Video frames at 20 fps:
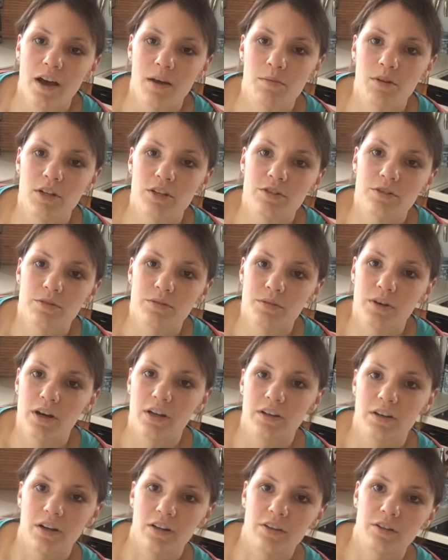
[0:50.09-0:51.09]
I'm going to do
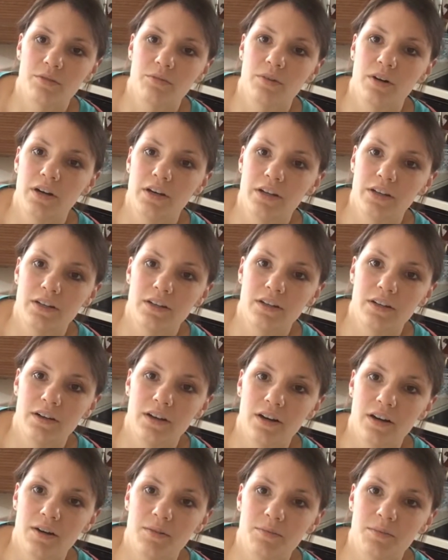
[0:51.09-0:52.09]
another one
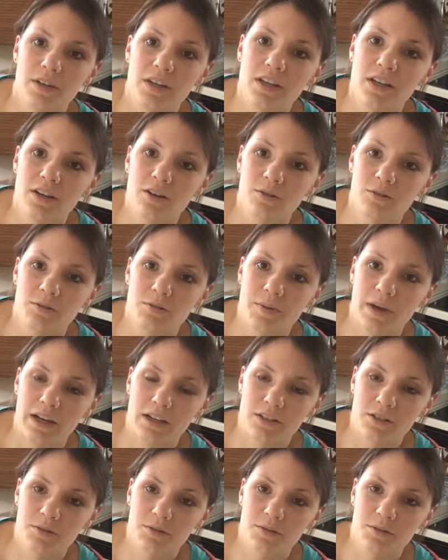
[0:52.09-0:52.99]
when he goes back